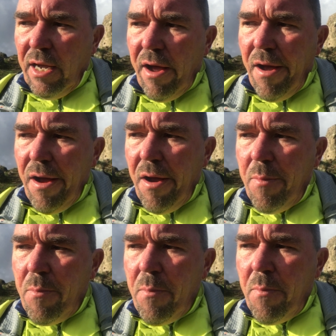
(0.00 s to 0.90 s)

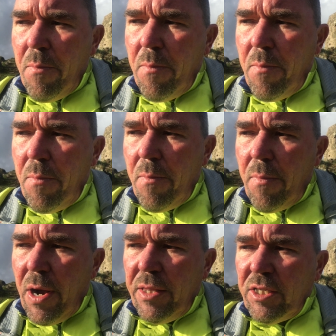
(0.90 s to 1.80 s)

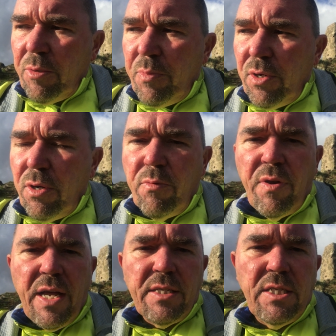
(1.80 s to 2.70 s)
And the support
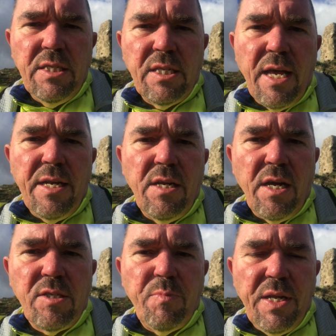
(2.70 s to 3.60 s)
we've had since then
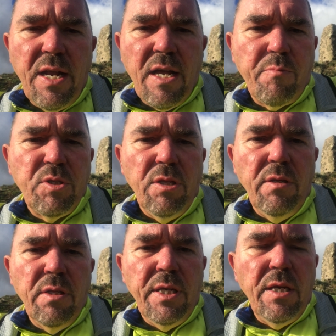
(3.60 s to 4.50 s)
has been
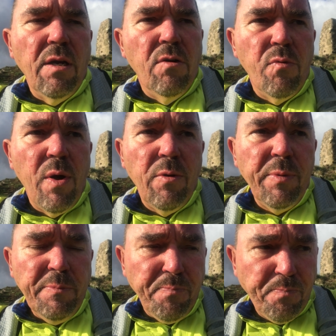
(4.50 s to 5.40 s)
absolutely
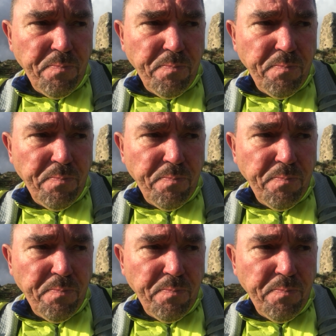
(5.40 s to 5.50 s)
overwhelming.